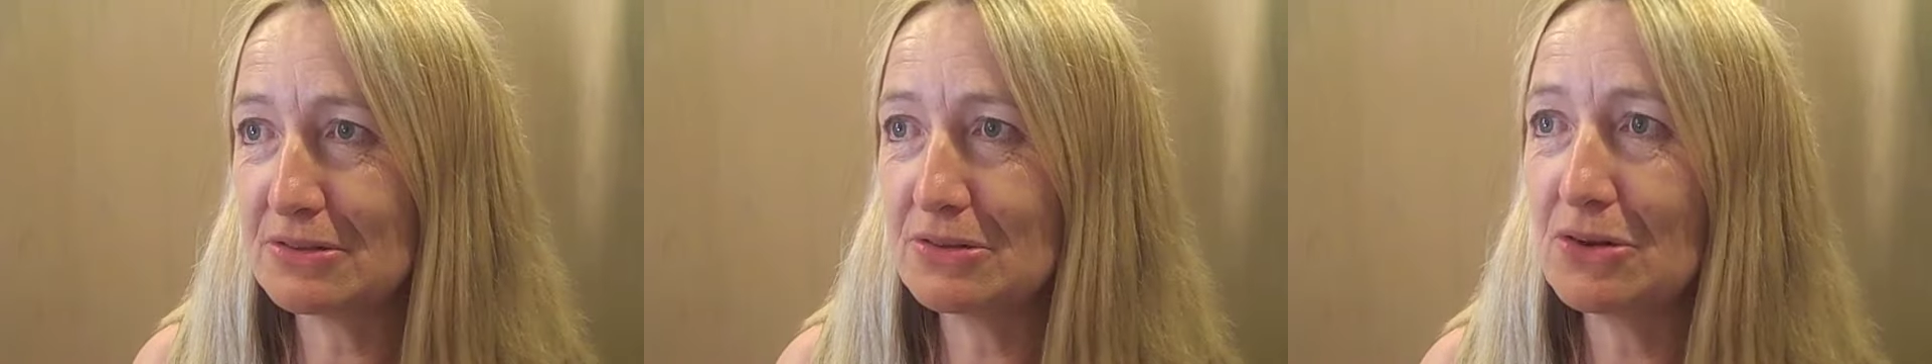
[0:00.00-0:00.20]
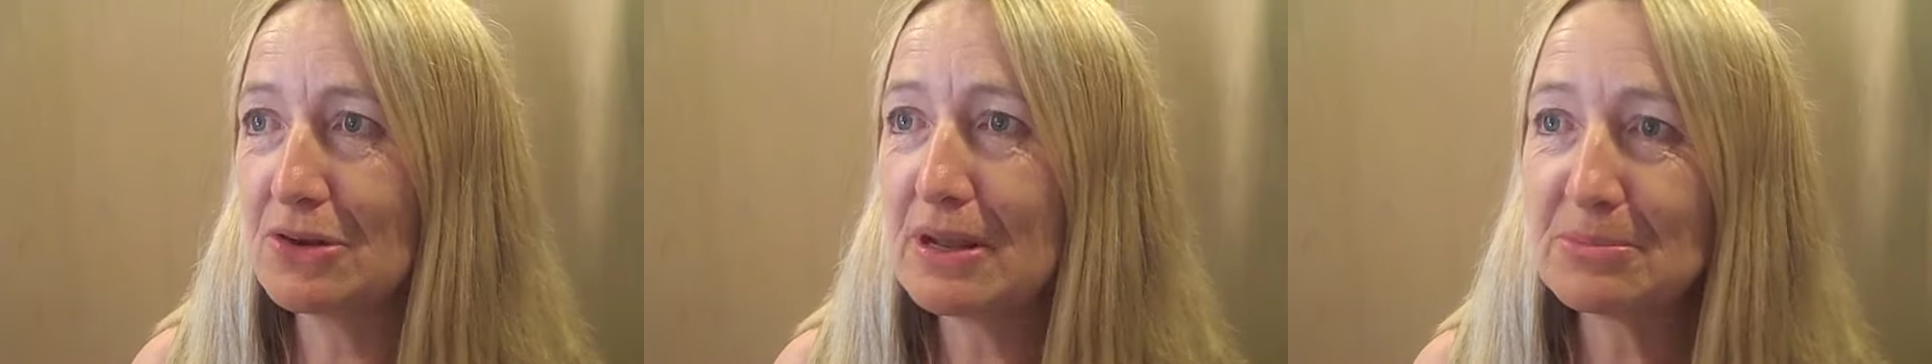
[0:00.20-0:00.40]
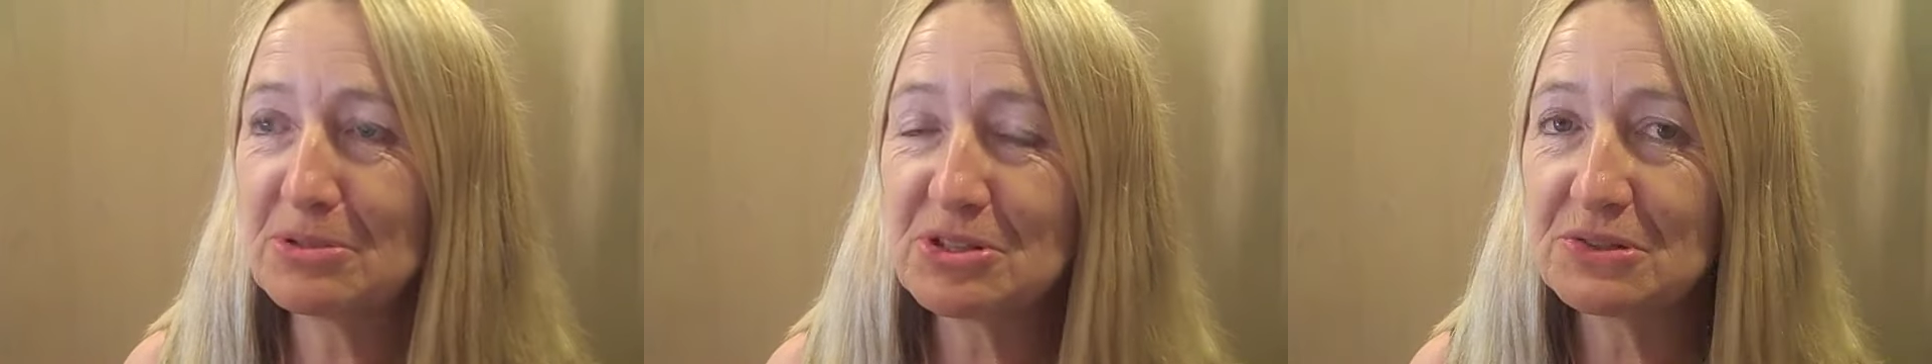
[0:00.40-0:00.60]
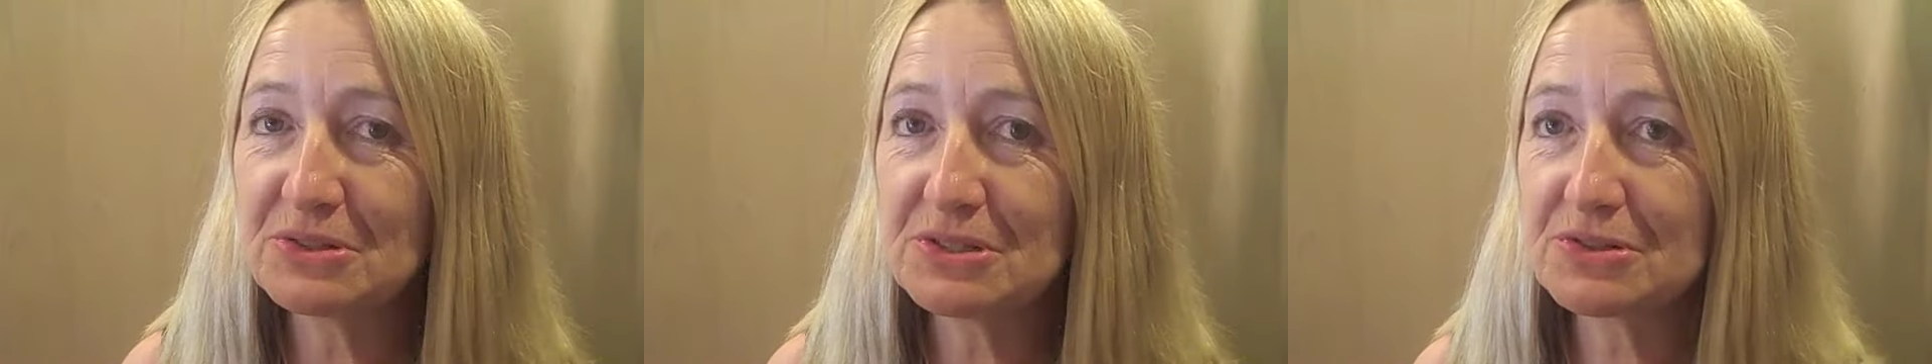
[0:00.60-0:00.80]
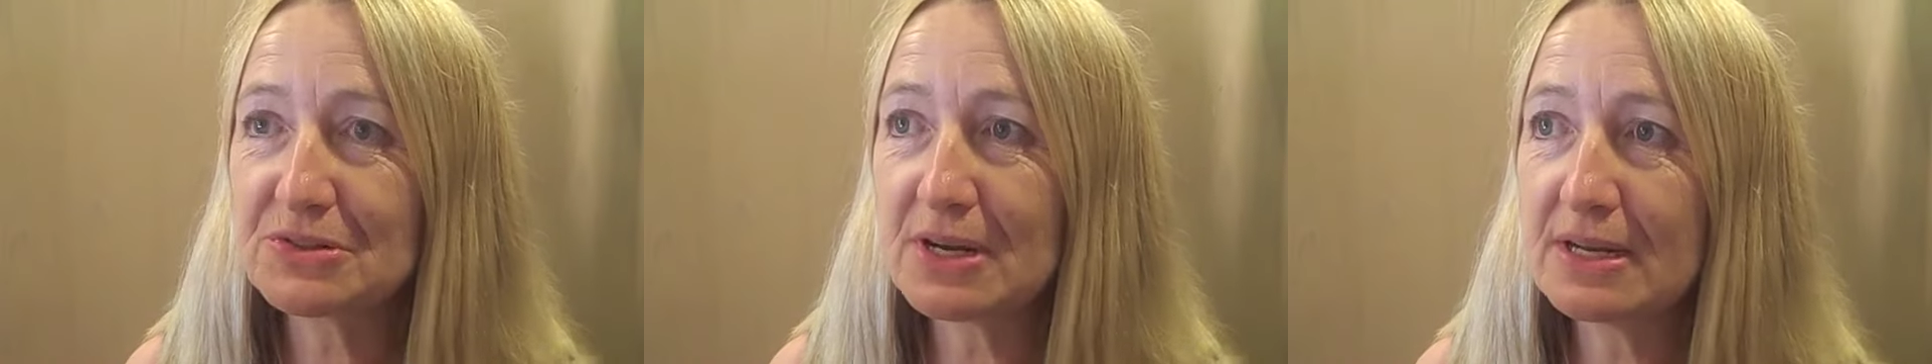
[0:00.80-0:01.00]
non-Aboriginal
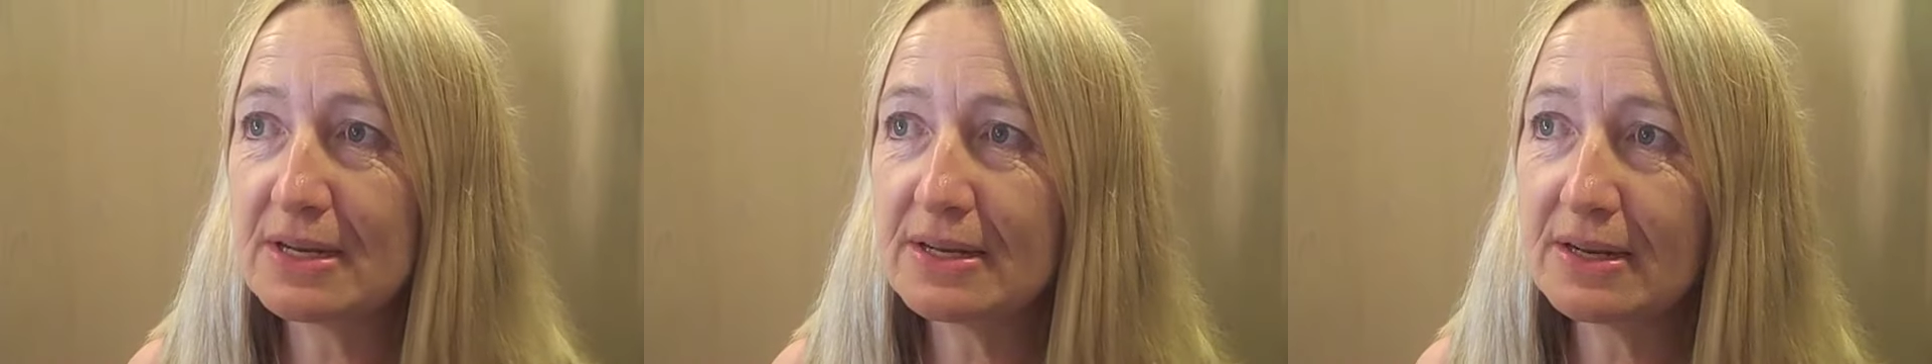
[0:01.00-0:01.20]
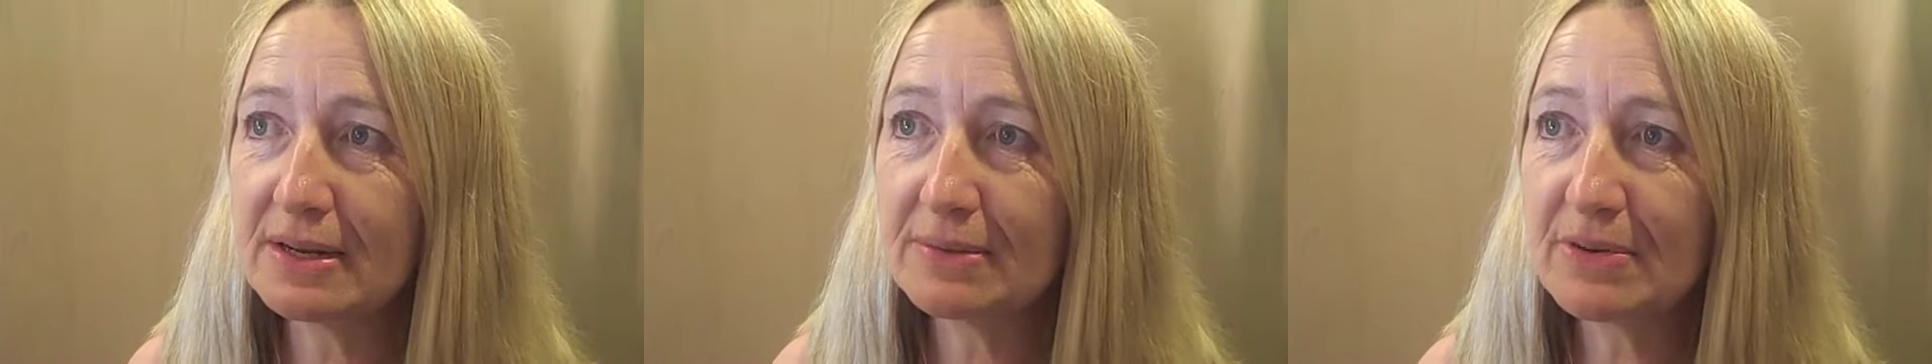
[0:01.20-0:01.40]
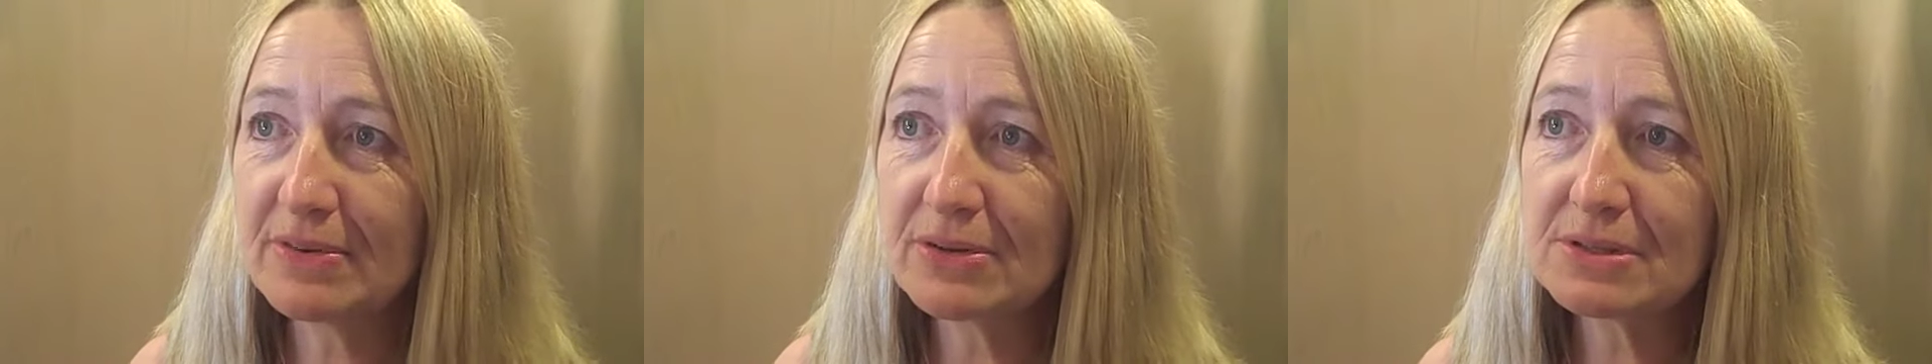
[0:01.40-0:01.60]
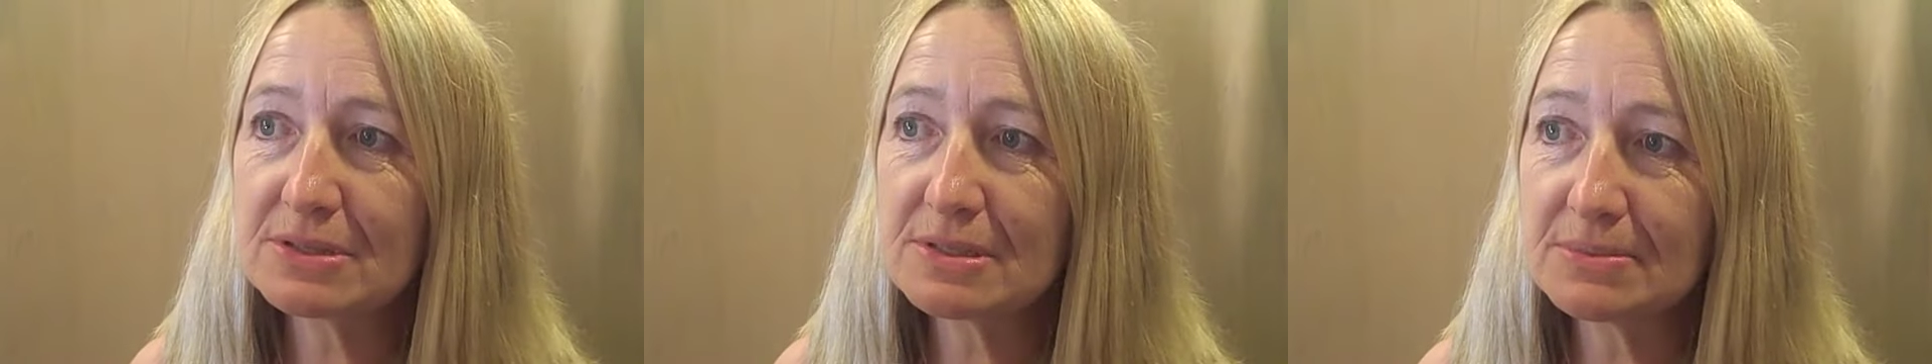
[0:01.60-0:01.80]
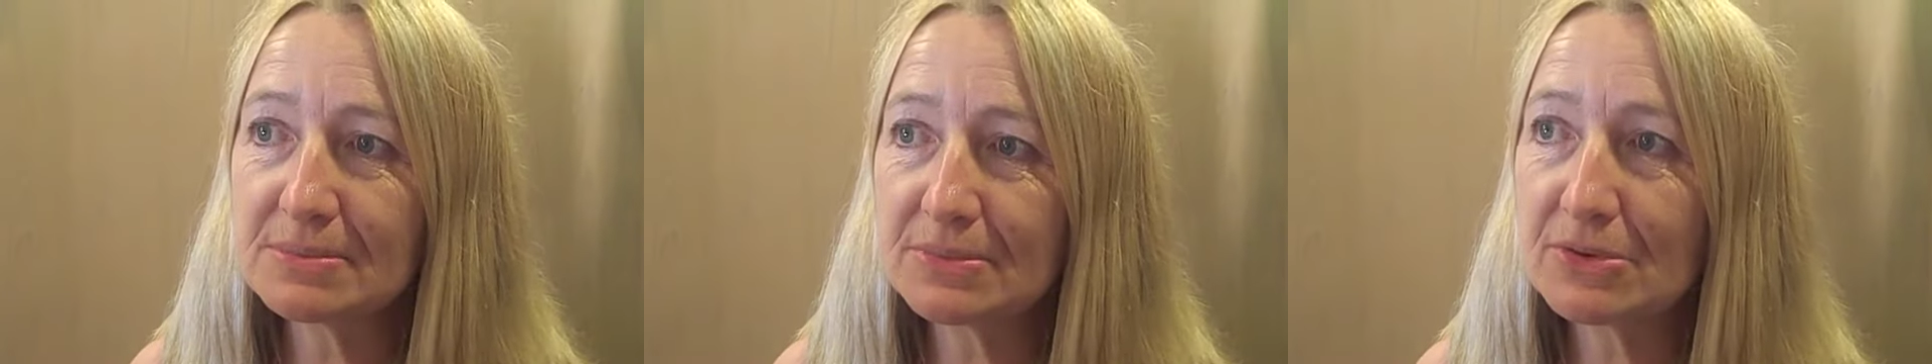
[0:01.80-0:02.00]
Australian and we've got
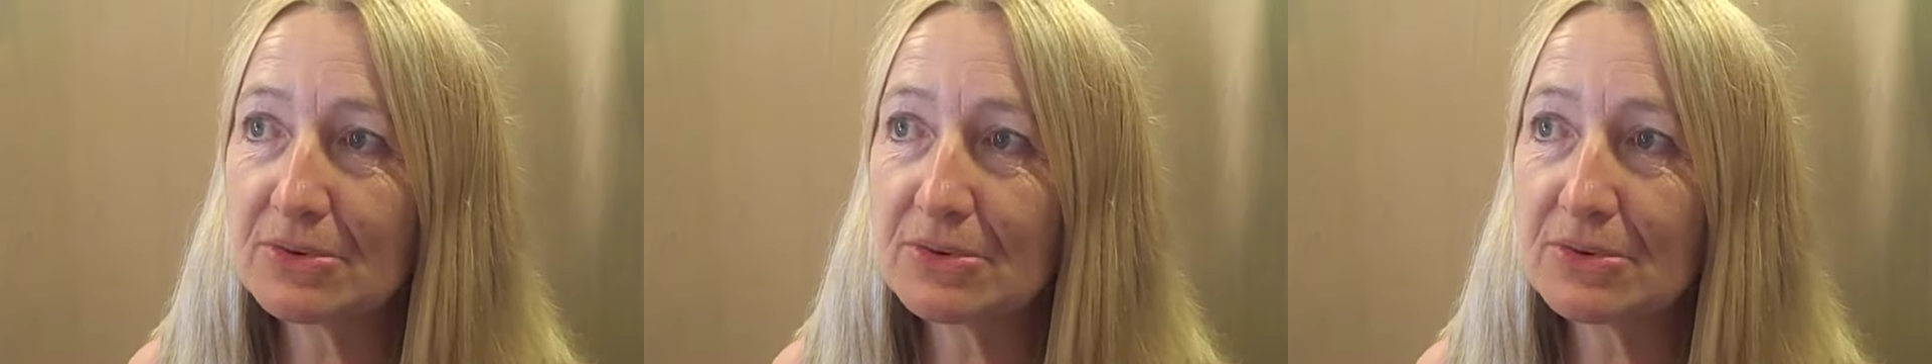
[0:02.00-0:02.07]
some